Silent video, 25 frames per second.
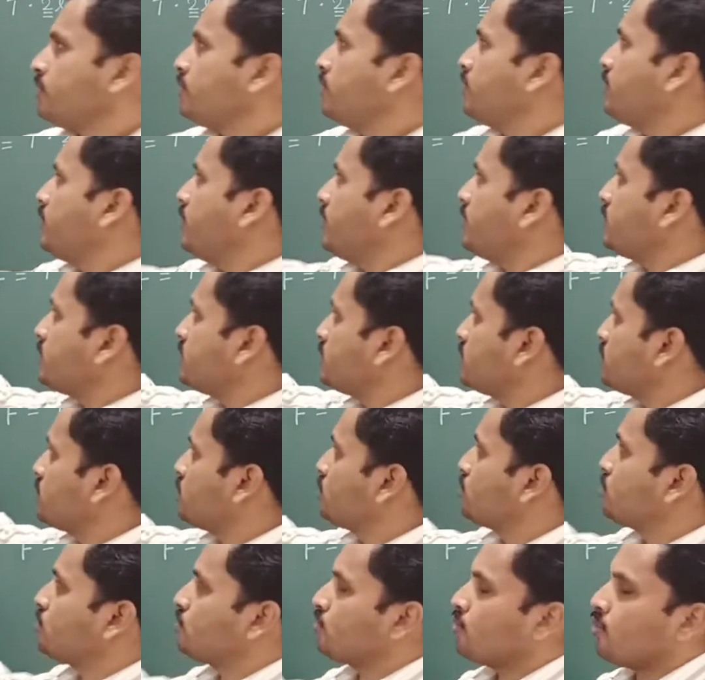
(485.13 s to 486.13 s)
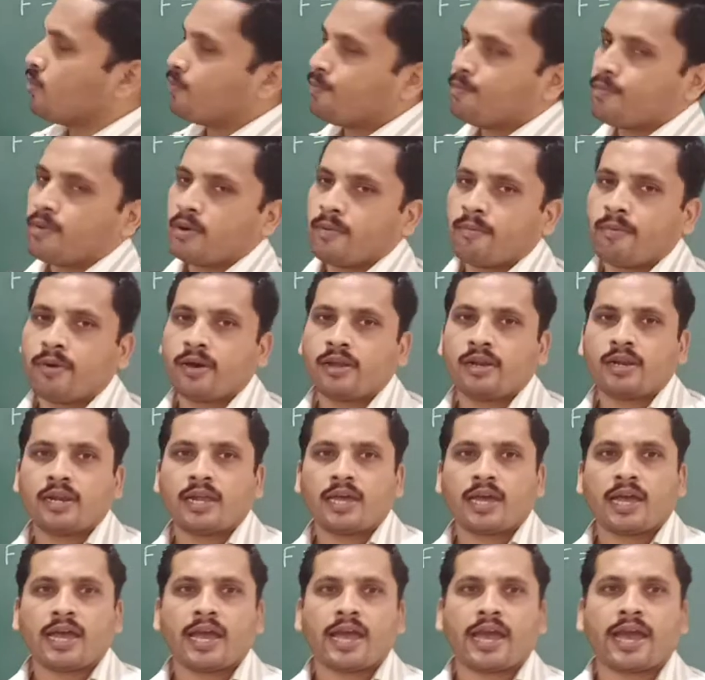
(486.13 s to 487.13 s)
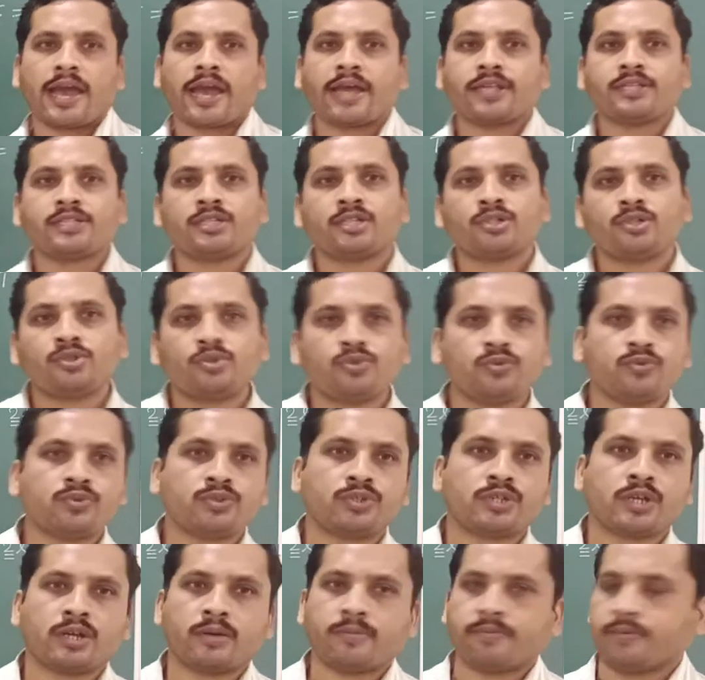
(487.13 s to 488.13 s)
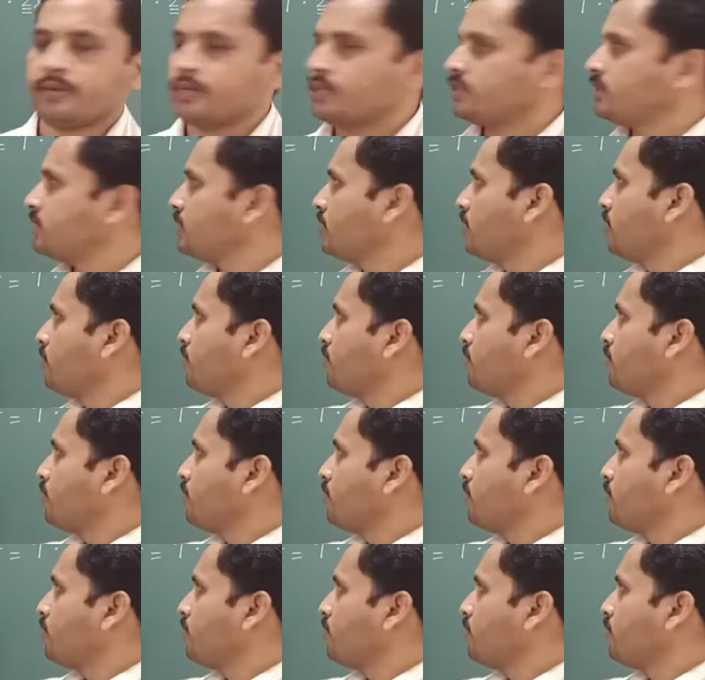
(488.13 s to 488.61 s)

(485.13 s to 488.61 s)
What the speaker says: this soap bubble has two surfaces,